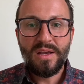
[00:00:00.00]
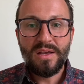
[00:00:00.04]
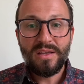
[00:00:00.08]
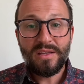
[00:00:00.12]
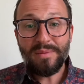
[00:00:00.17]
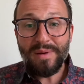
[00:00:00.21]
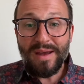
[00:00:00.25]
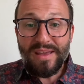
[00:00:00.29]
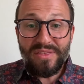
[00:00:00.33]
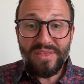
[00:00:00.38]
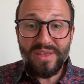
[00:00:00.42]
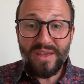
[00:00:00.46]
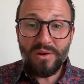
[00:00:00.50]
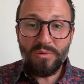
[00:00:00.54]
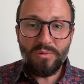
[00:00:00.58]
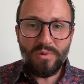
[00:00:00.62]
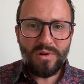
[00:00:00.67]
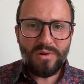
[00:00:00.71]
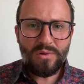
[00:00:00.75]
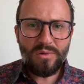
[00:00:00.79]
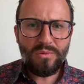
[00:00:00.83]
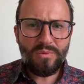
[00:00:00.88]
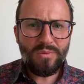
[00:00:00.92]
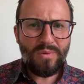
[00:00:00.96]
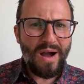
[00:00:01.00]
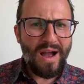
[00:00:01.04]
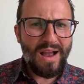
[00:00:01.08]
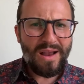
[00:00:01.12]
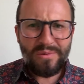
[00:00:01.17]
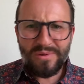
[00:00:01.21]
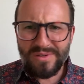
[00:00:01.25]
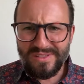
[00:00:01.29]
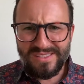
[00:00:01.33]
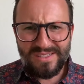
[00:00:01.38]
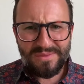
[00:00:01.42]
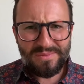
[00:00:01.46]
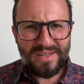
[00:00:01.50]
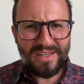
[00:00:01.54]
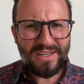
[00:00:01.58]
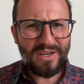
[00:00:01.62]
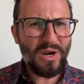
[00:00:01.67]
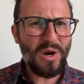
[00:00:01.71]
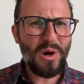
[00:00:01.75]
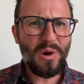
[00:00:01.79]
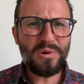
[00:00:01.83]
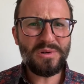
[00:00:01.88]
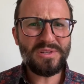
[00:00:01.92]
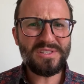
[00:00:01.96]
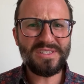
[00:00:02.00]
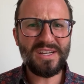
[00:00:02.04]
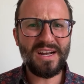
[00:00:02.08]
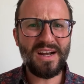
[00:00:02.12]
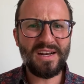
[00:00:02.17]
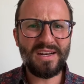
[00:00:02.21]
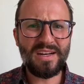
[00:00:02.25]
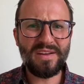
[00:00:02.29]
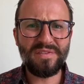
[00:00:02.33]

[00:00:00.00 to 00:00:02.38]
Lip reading: You might think, well, why would somebody co-sign